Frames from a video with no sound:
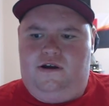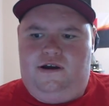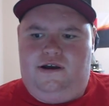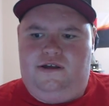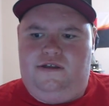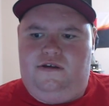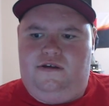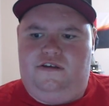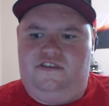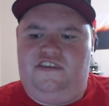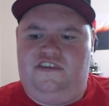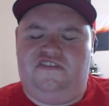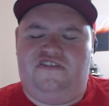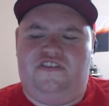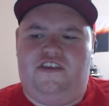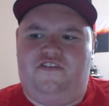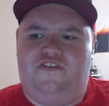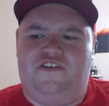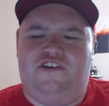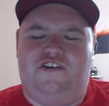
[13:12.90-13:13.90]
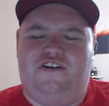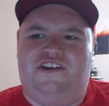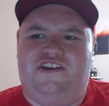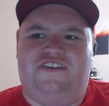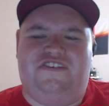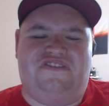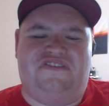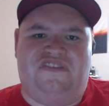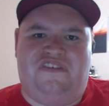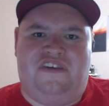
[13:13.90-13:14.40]
there's nothing I
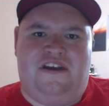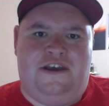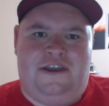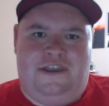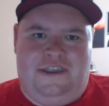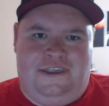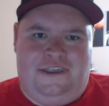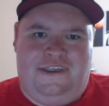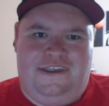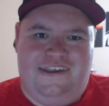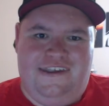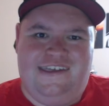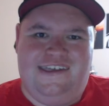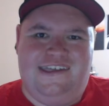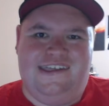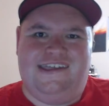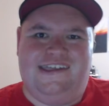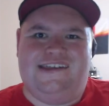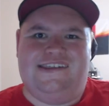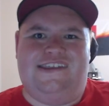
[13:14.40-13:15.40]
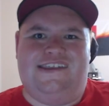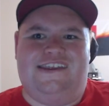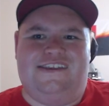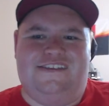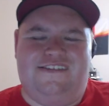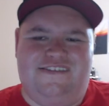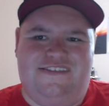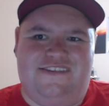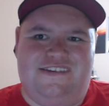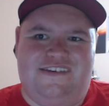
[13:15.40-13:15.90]
can say that
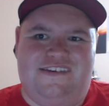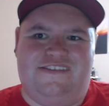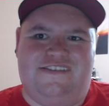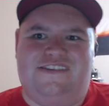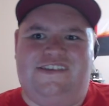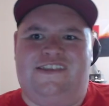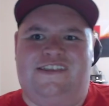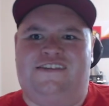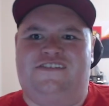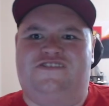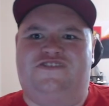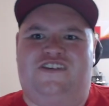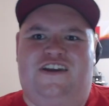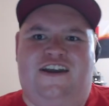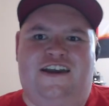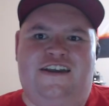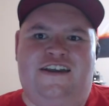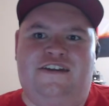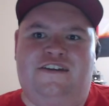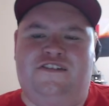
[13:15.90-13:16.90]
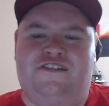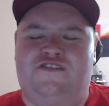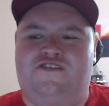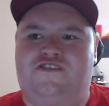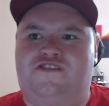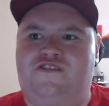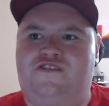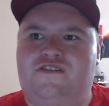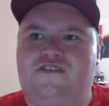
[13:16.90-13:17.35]
is going to change